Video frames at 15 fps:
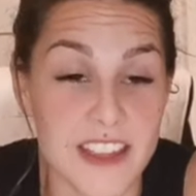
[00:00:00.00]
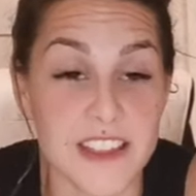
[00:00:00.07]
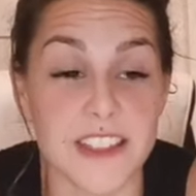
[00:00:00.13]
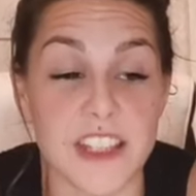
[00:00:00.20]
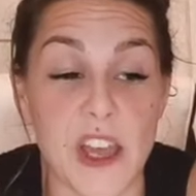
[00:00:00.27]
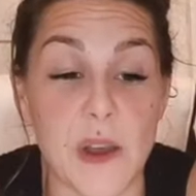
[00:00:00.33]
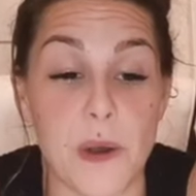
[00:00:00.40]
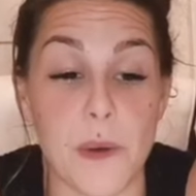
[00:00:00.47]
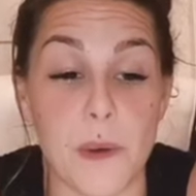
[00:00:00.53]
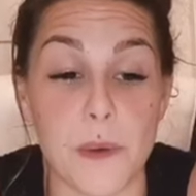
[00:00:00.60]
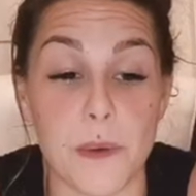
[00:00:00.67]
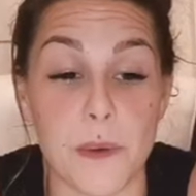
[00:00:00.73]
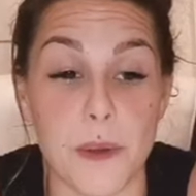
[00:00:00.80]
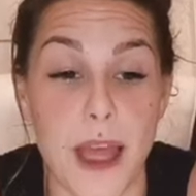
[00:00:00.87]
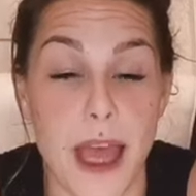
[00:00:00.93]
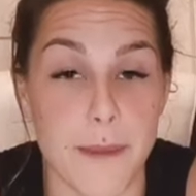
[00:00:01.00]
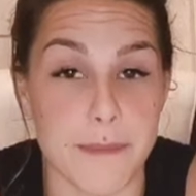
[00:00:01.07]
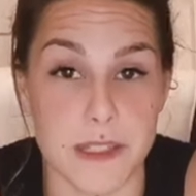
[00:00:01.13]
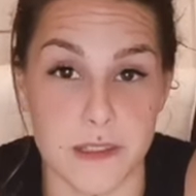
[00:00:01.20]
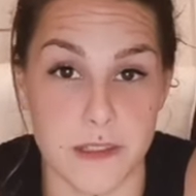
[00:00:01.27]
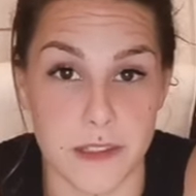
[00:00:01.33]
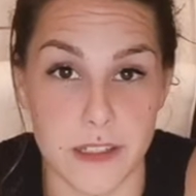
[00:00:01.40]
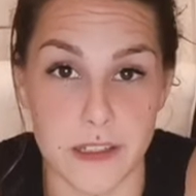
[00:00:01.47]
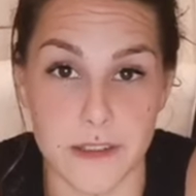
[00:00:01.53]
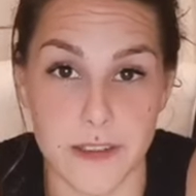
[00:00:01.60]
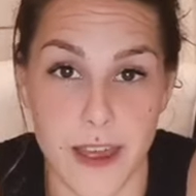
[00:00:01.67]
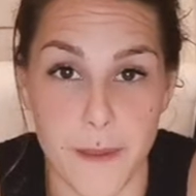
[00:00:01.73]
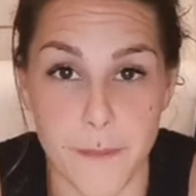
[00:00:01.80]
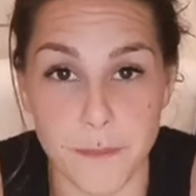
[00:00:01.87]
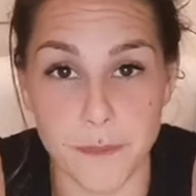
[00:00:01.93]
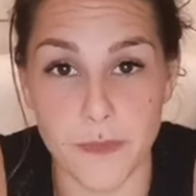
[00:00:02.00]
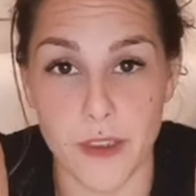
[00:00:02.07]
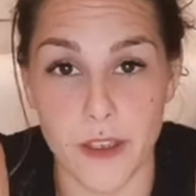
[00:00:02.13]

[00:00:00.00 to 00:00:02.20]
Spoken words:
So absolutely do that.